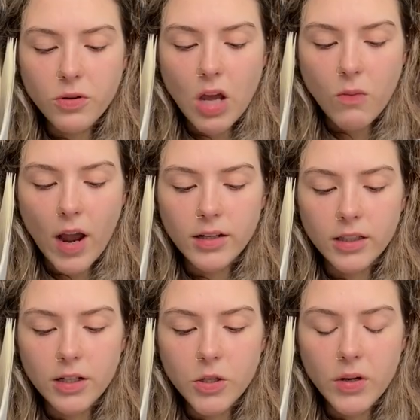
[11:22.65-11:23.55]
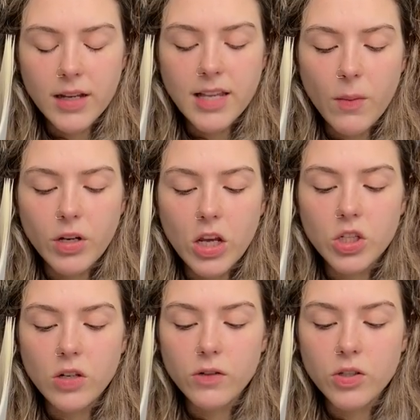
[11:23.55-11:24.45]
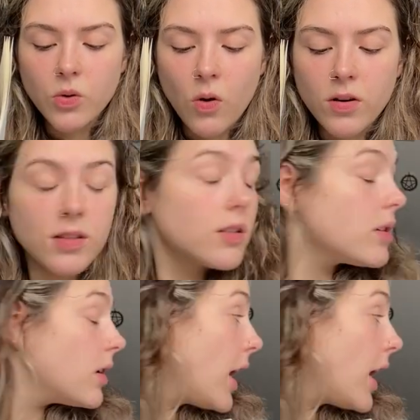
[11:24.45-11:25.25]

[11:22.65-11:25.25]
directly to an examination of her stores.